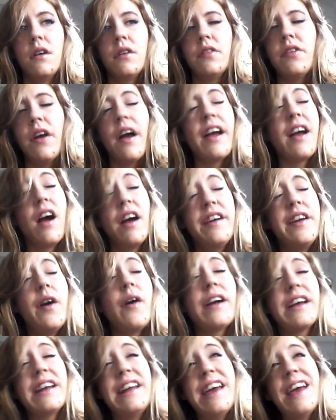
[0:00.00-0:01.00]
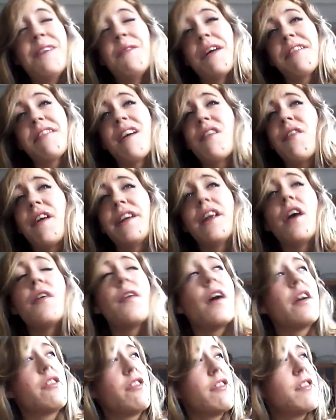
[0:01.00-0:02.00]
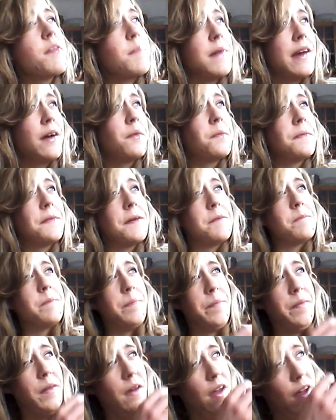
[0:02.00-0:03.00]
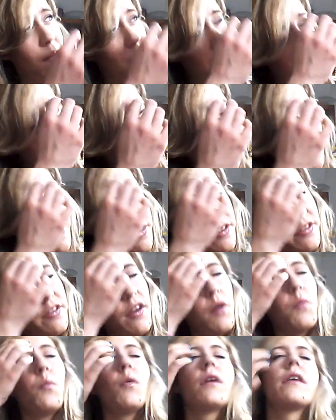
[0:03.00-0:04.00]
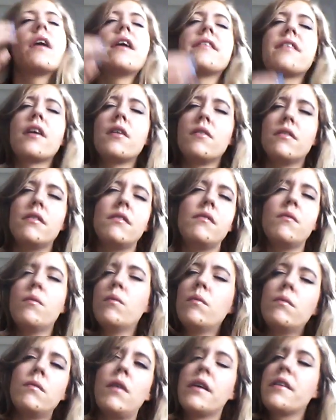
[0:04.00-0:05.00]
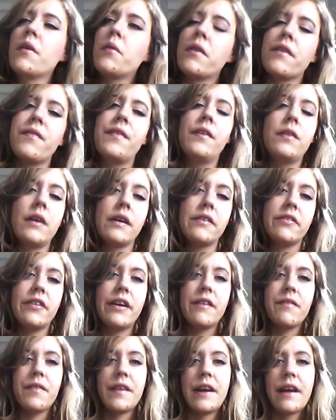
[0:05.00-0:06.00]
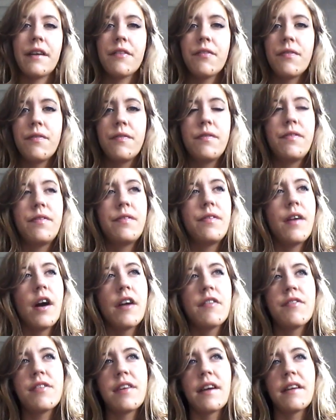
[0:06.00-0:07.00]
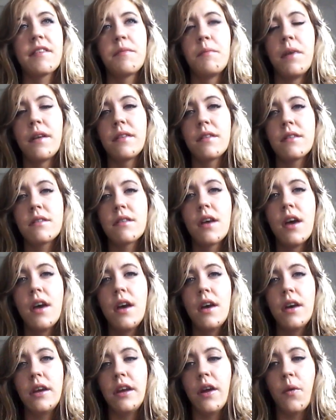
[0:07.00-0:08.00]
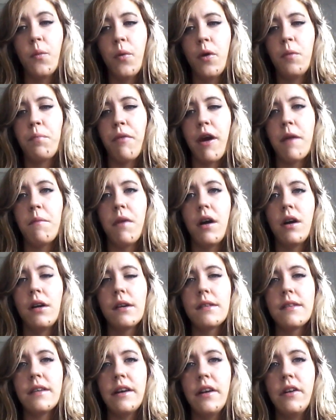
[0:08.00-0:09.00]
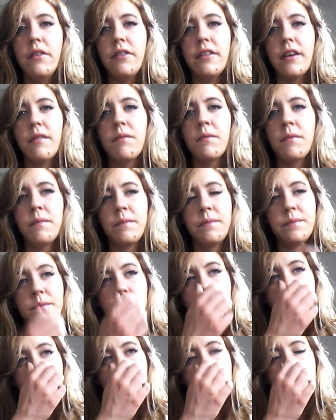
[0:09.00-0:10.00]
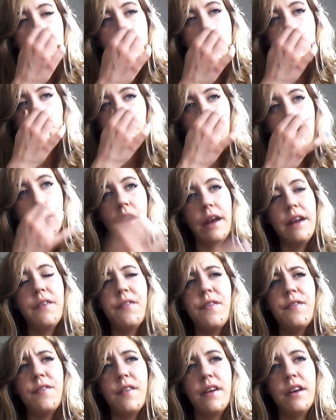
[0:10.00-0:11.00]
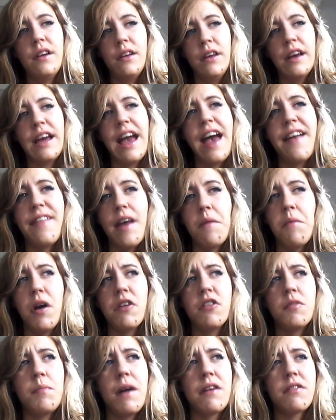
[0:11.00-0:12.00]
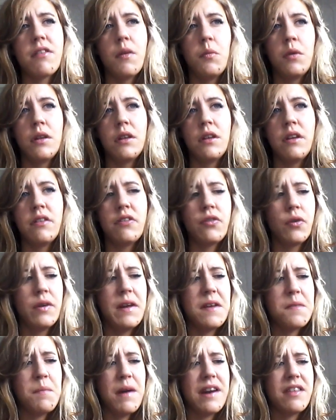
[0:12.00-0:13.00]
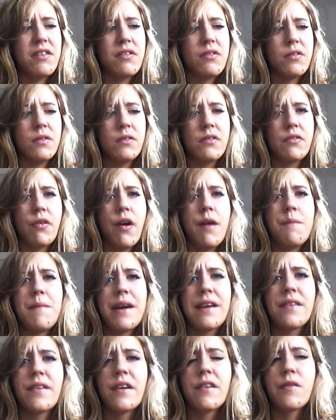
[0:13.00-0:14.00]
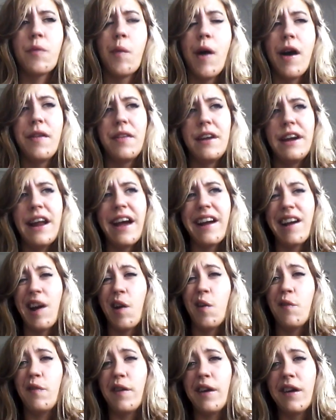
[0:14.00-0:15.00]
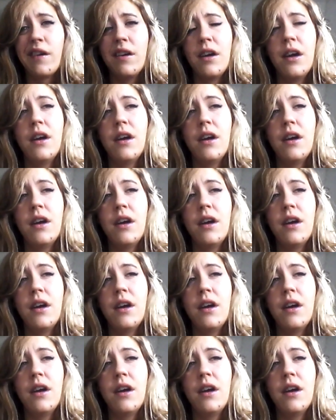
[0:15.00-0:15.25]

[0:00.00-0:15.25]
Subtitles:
I know I can hear myself. I know that I should split up with him, but I just don't want. I don't want to feel like shit for the next 5-6 months. You know, it will break my heart to lose him. And if you care that much about someone, then surely it's better to sort of try and make things work than let go of it.